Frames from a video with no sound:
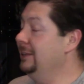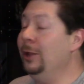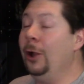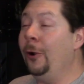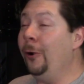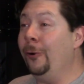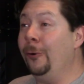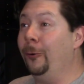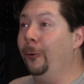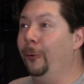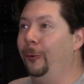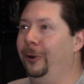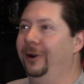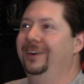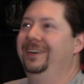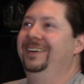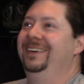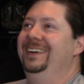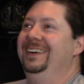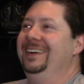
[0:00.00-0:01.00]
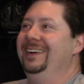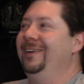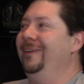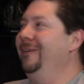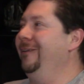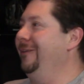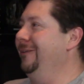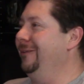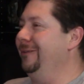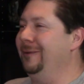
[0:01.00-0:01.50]
there? No.
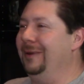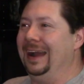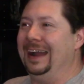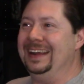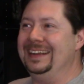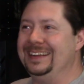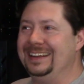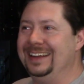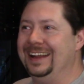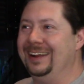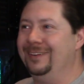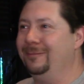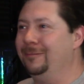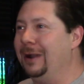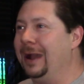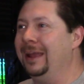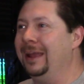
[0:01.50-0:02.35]
Really? Why did that?